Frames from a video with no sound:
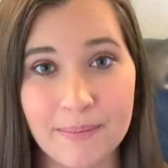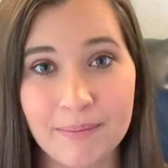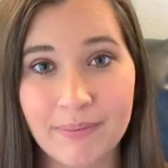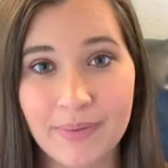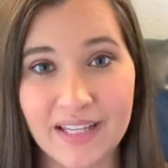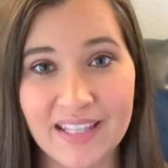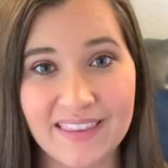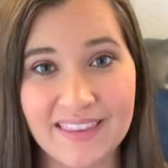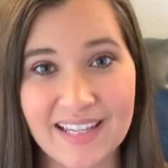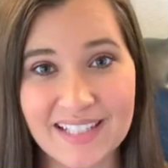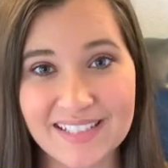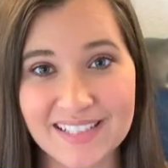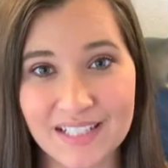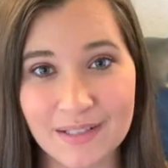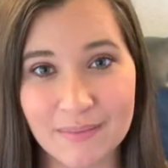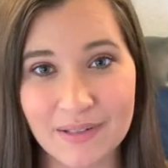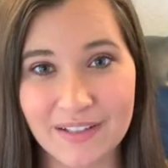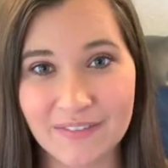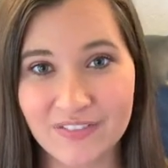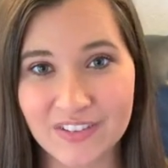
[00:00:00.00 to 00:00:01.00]
But that's
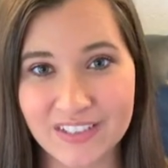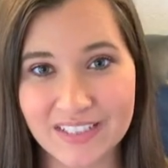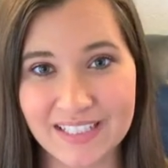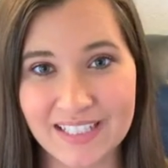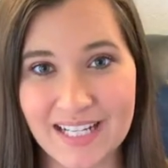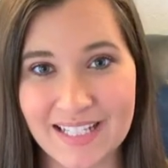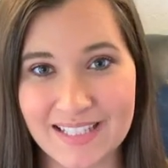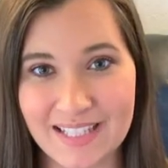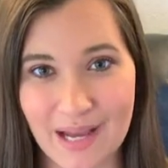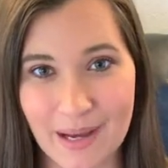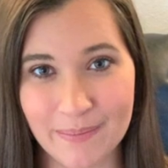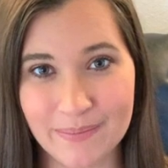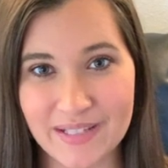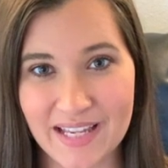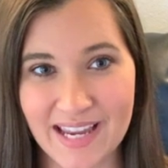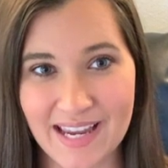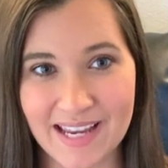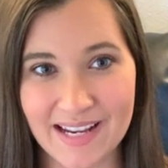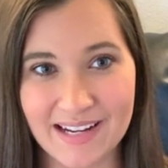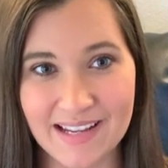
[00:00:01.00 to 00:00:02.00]
gonna be it for today's
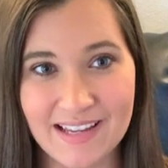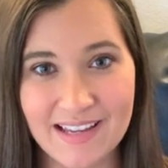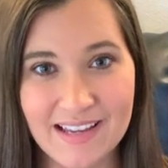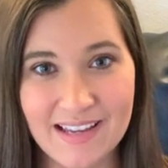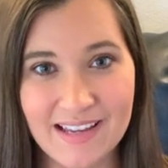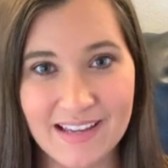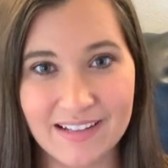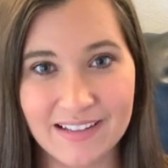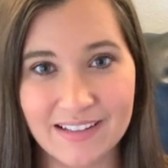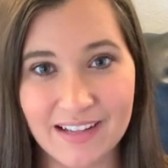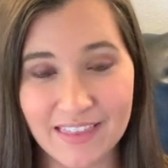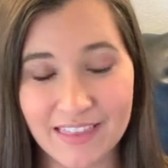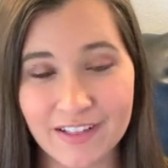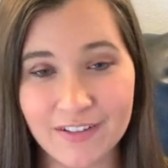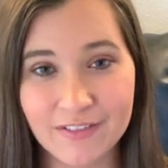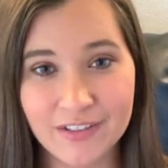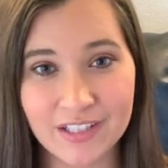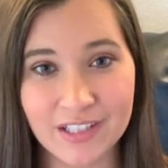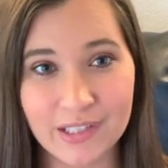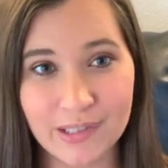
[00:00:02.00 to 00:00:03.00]
update. Nothing
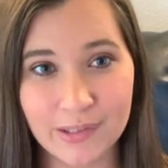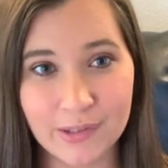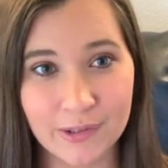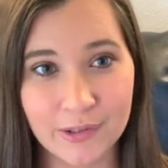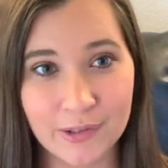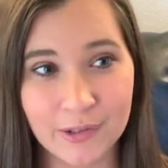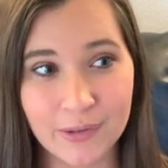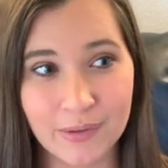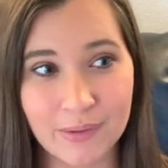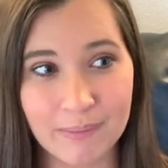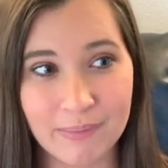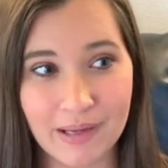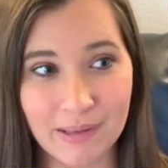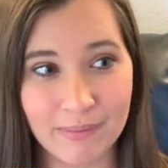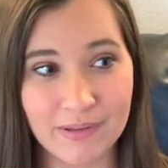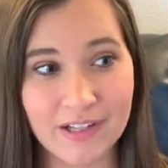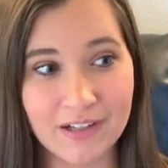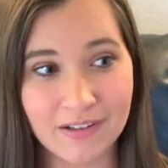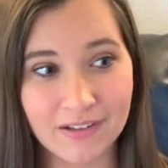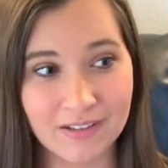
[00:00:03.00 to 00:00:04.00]
really new.
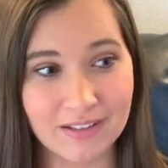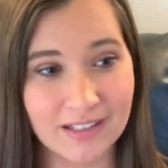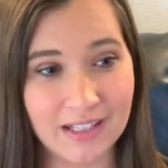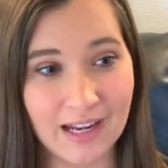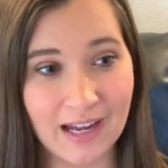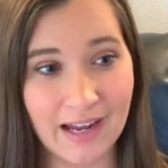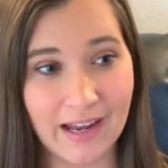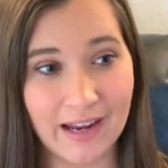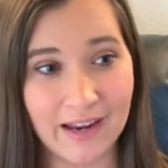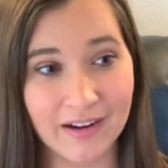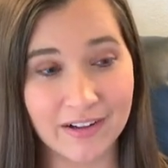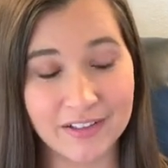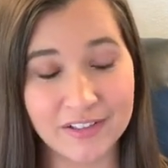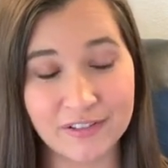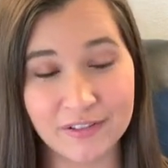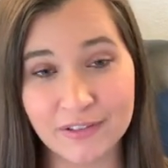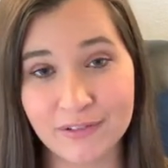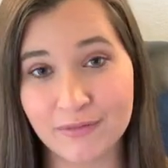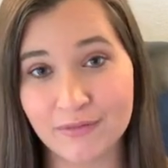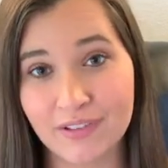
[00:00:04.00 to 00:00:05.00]
Baby girl and I are
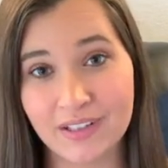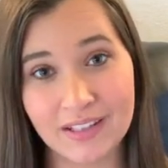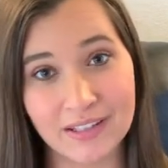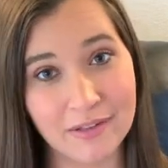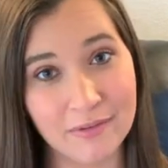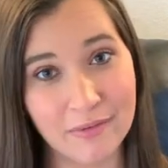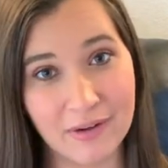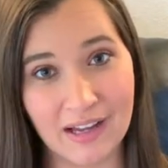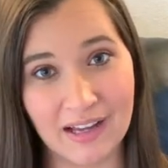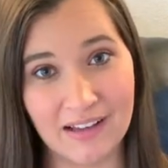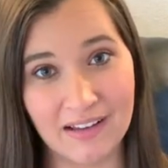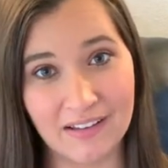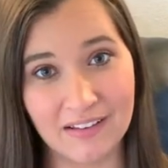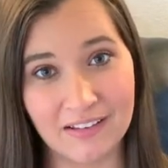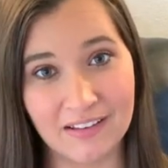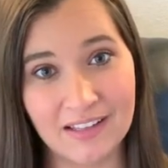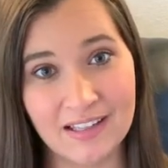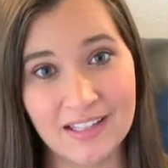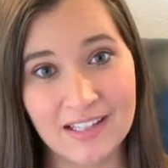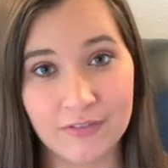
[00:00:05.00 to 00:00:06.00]
doing really
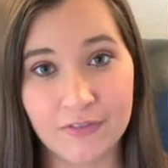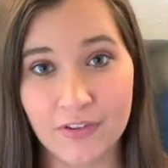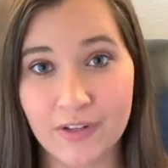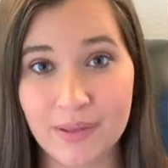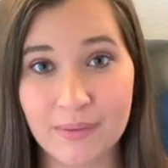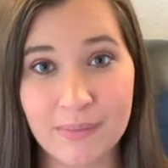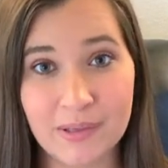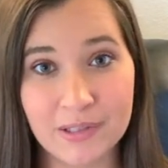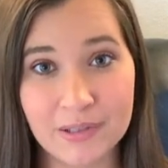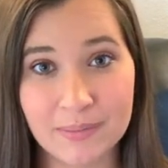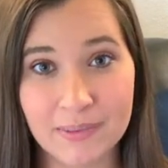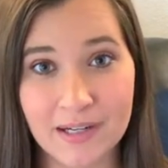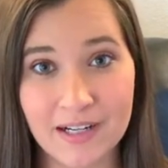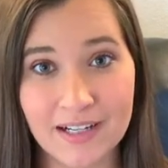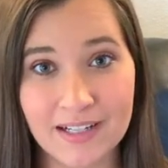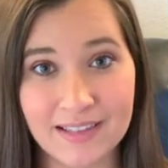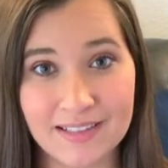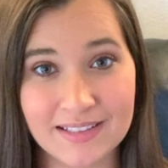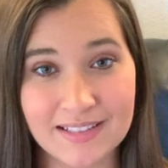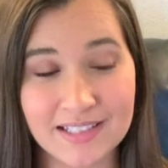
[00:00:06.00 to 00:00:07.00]
well. For the most
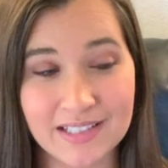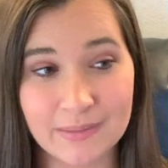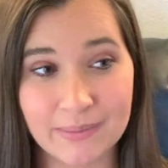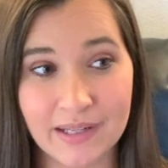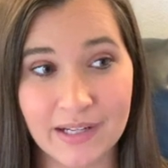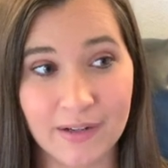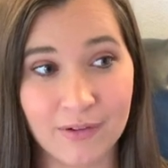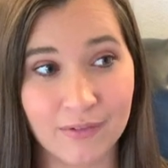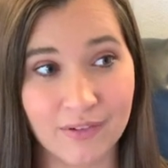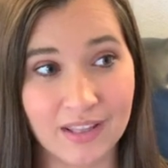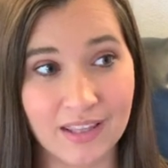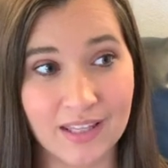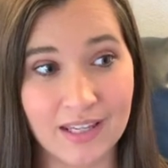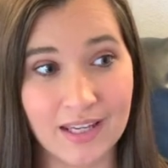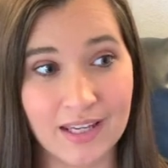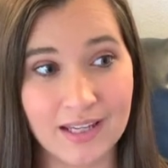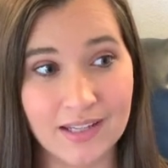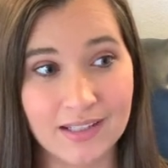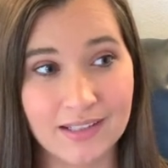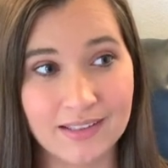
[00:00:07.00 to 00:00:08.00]
part, this has been a
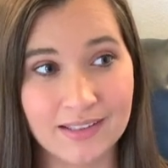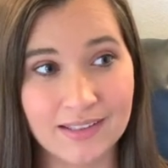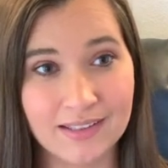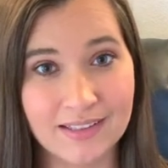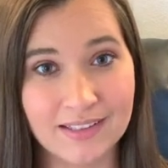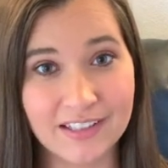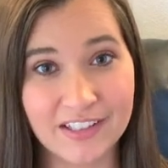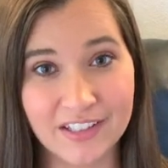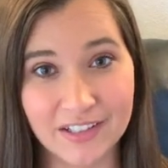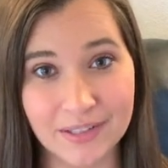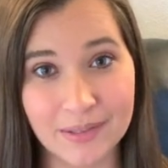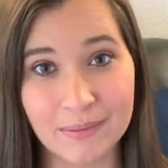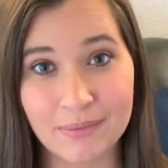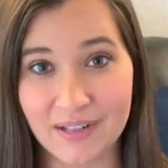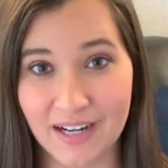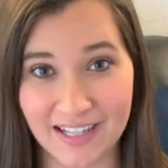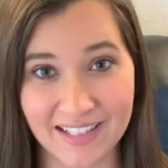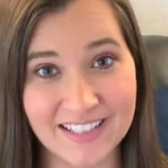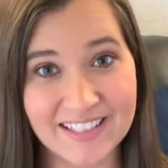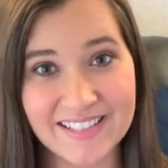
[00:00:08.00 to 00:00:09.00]
really good
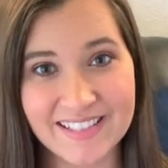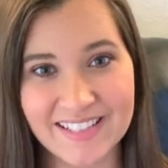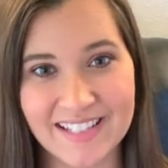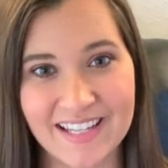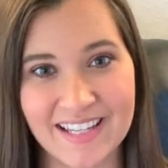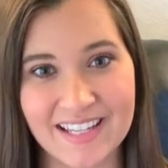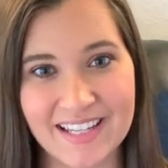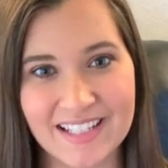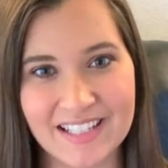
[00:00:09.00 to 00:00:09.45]
pregnancy.